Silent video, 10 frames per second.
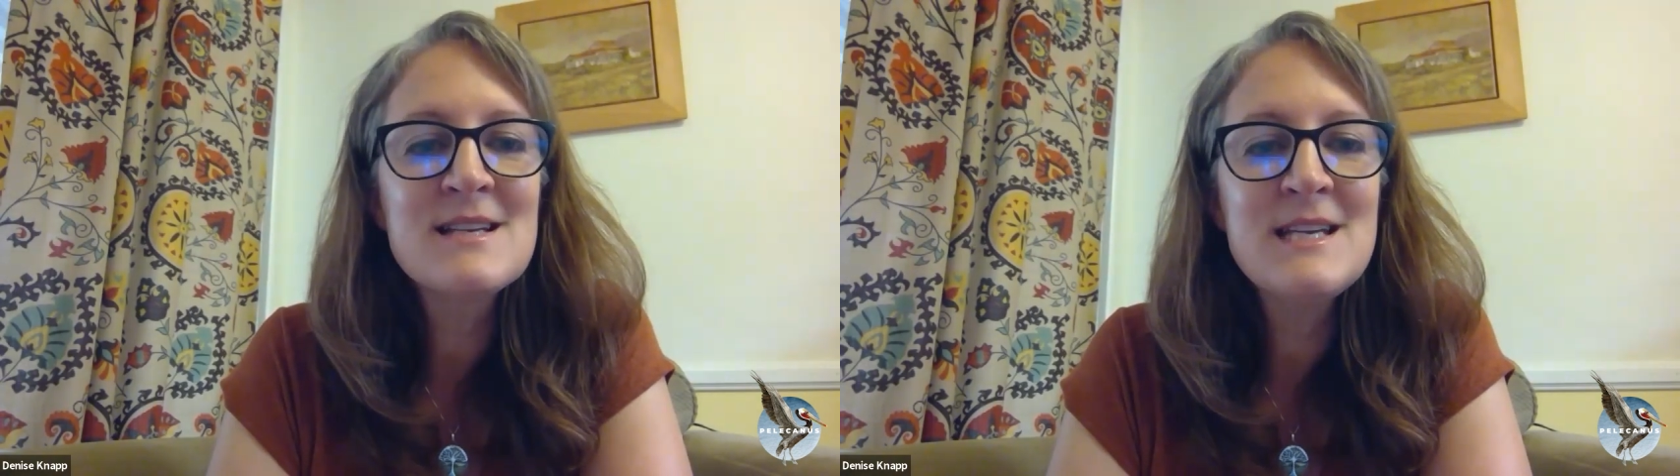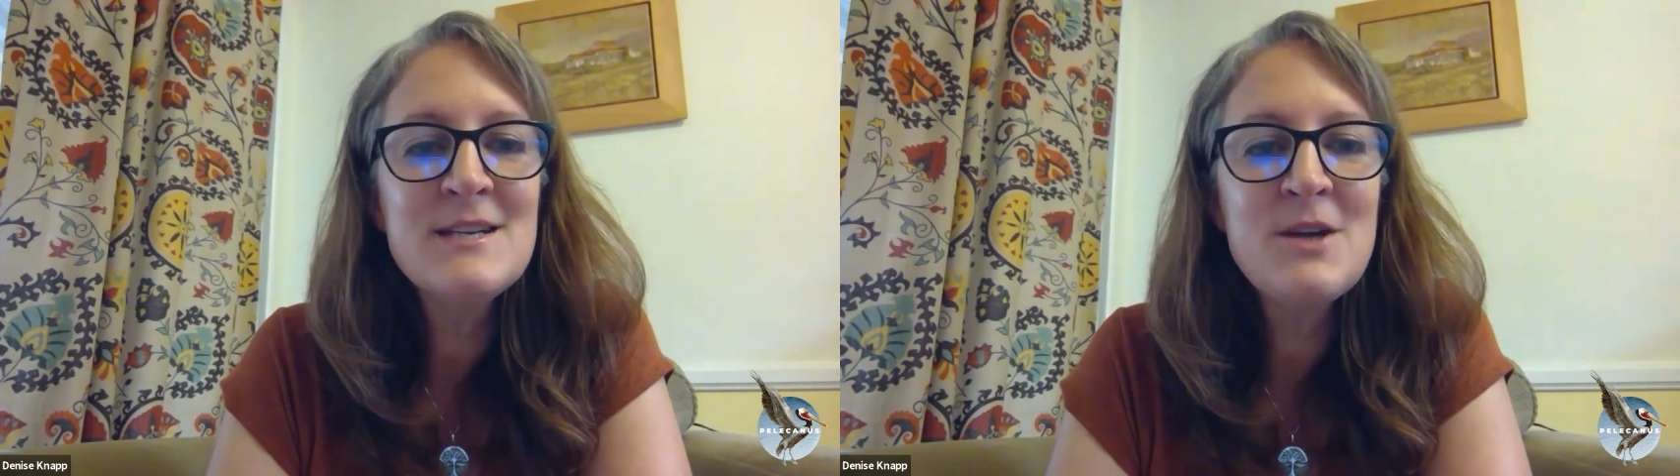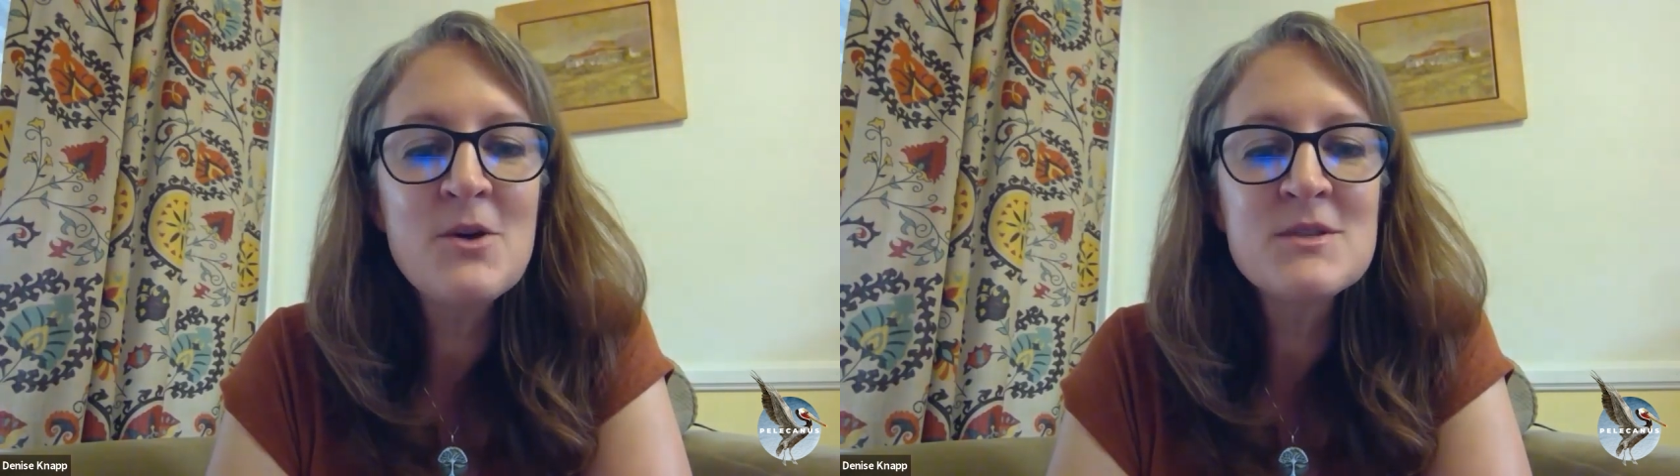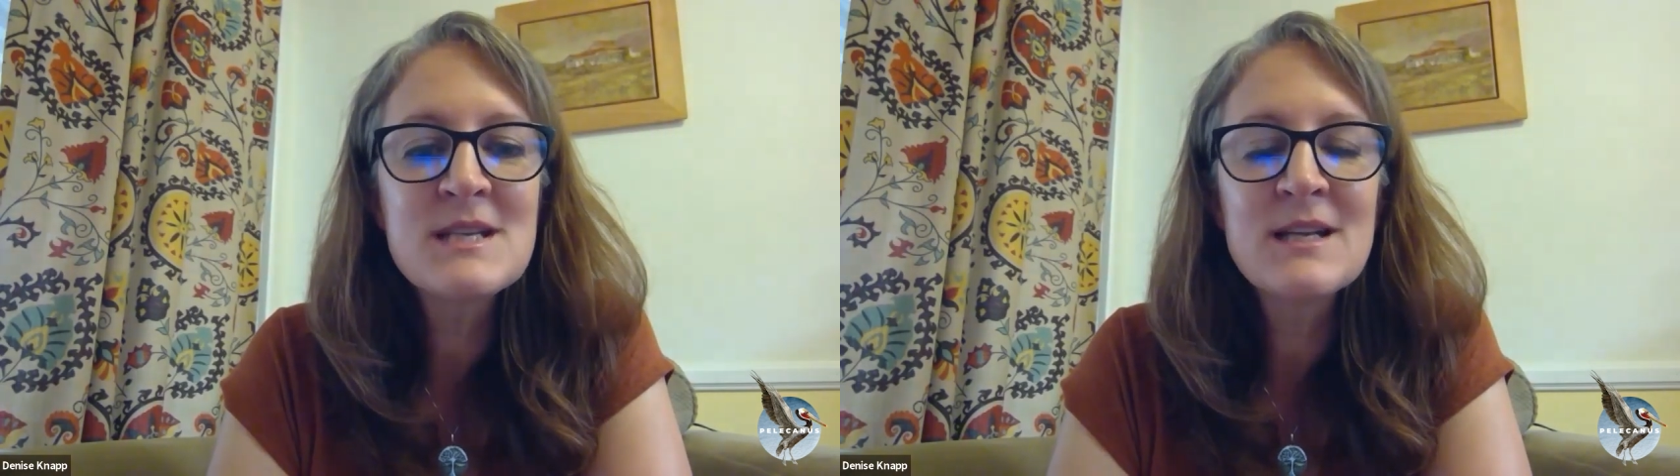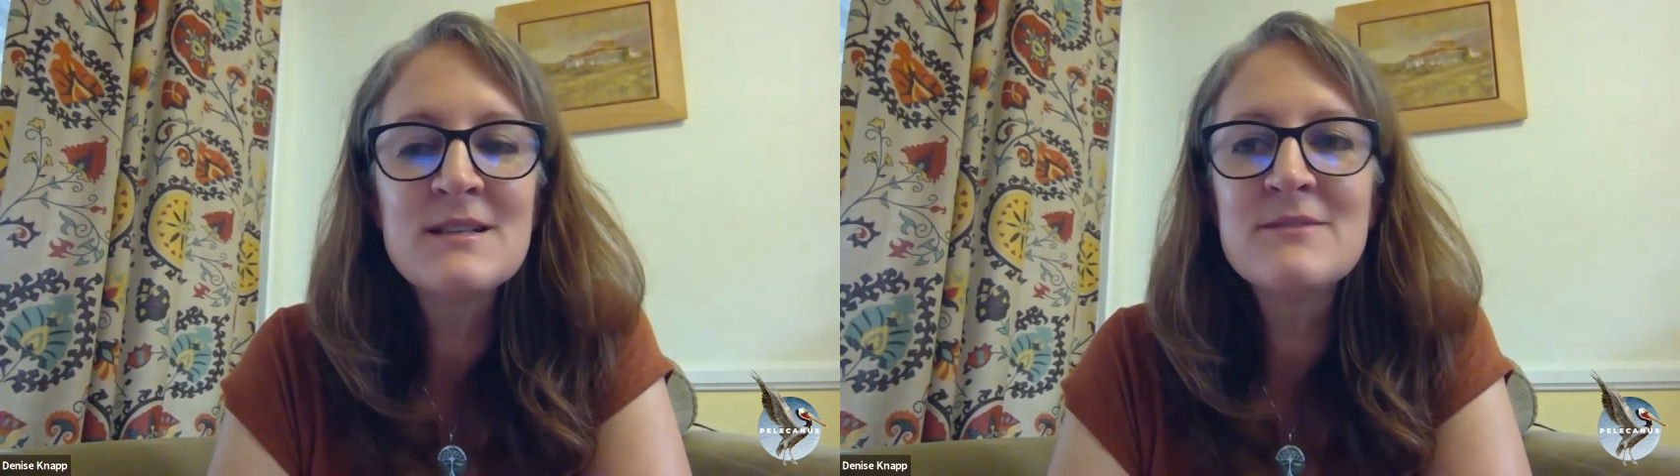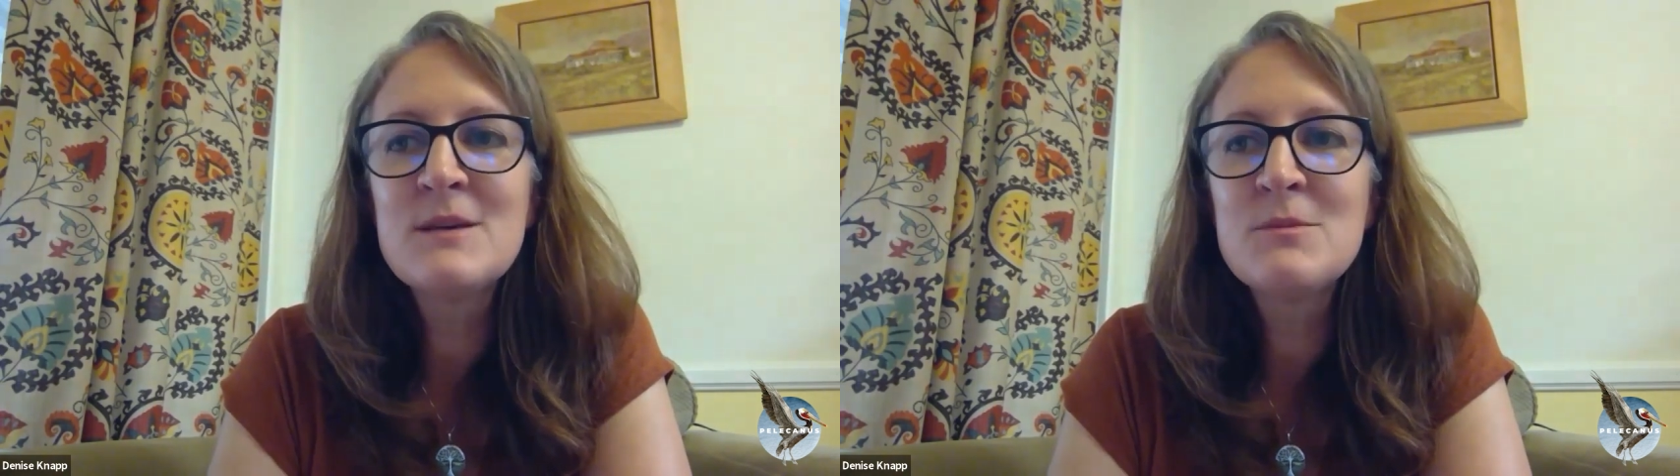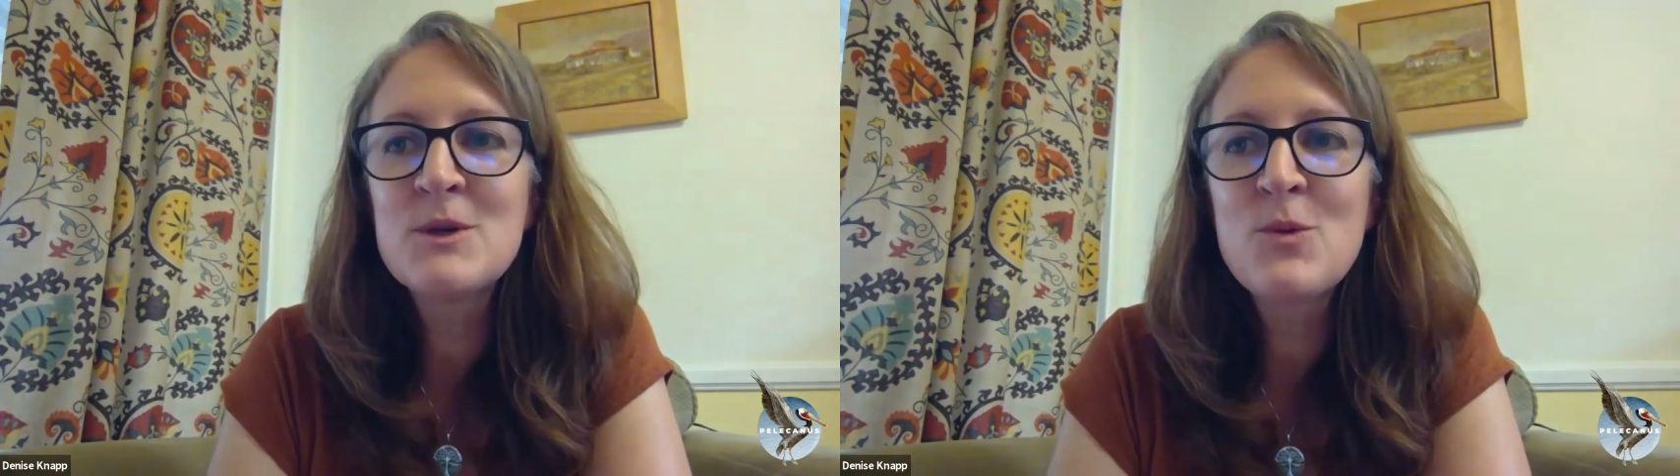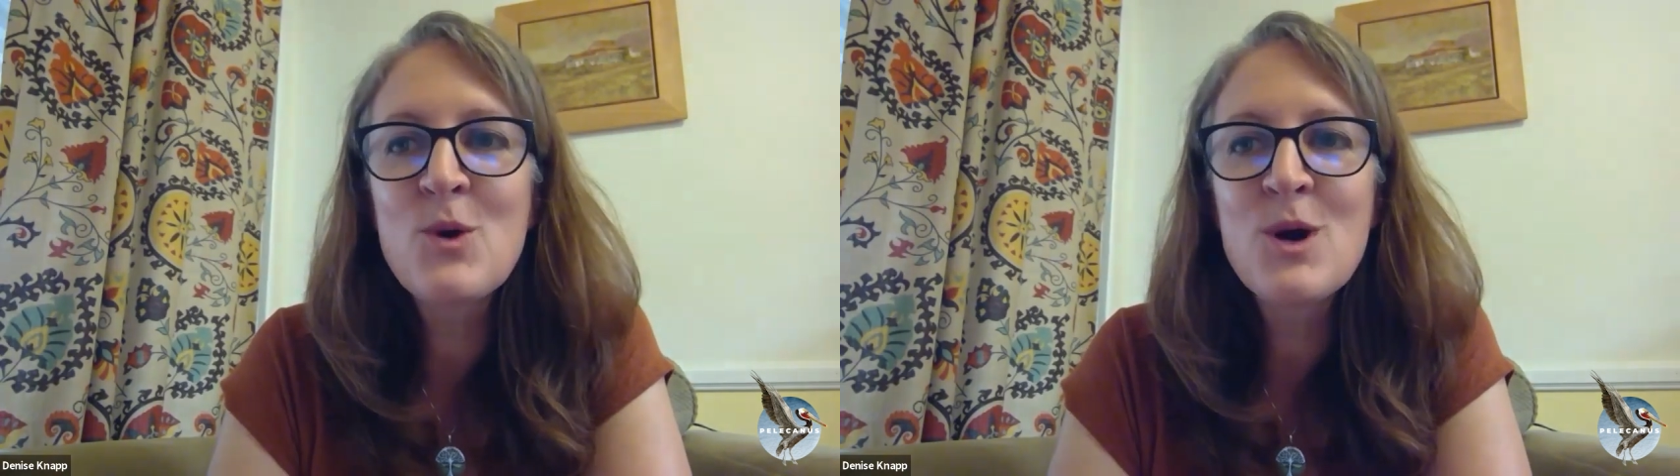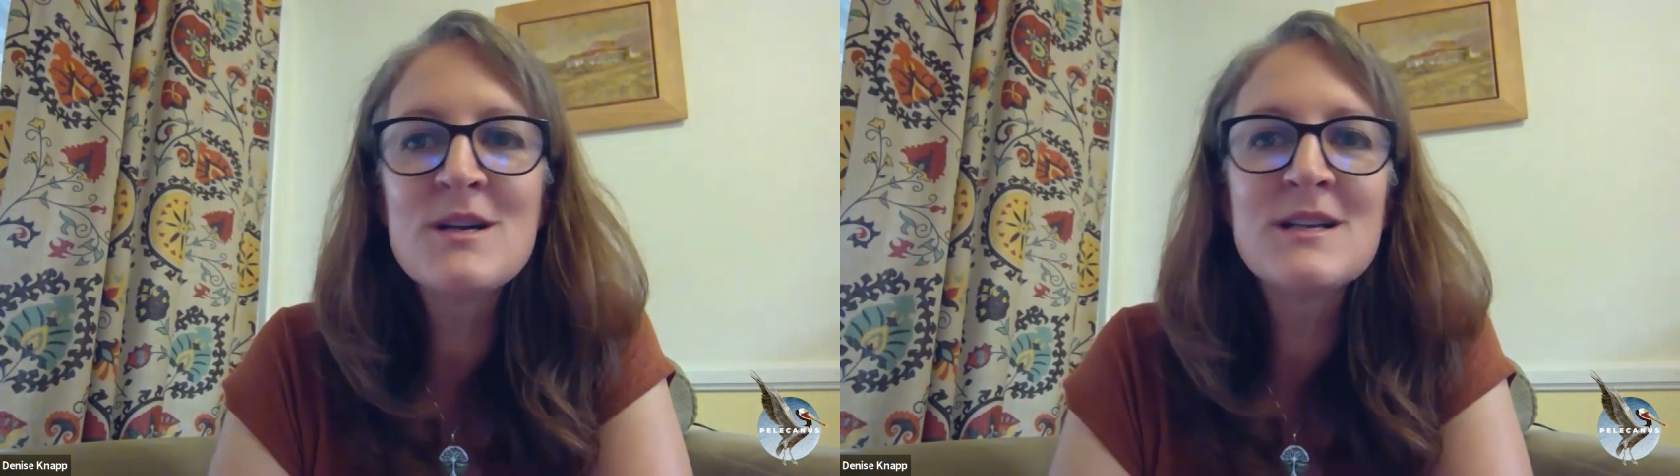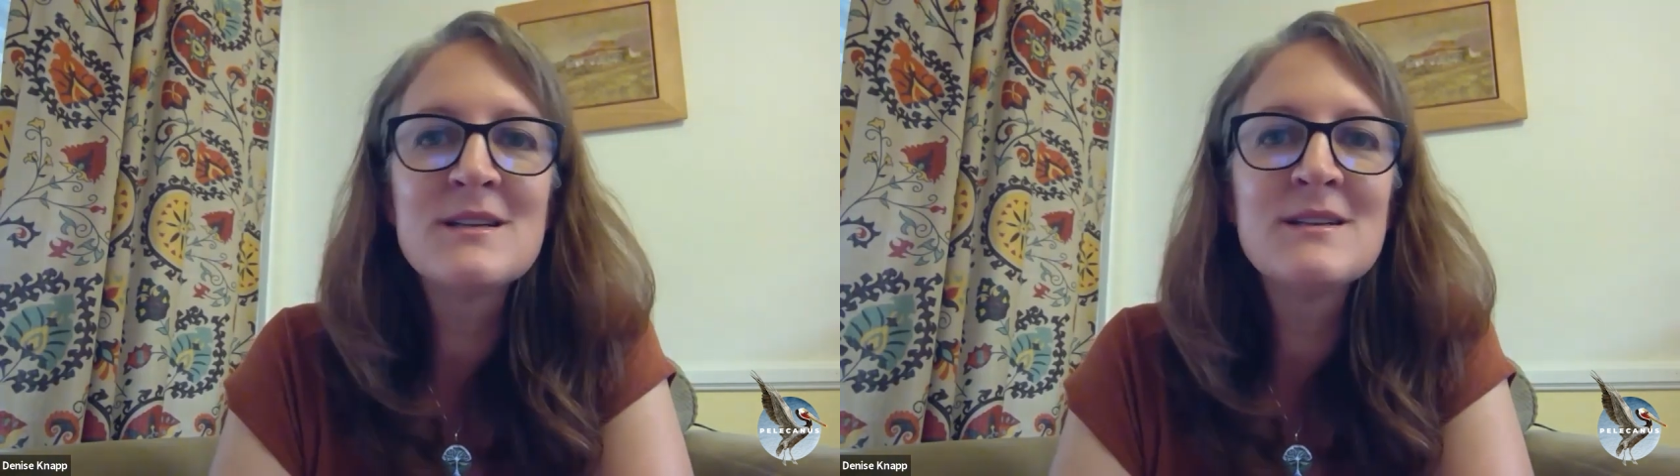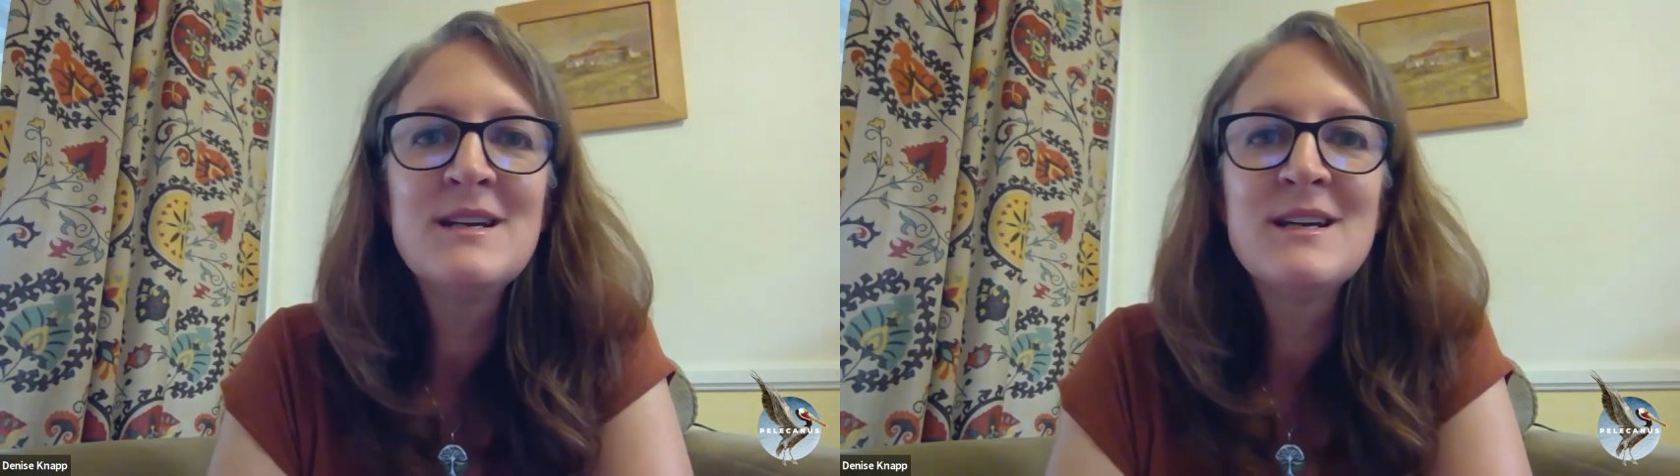keynote and give them an award and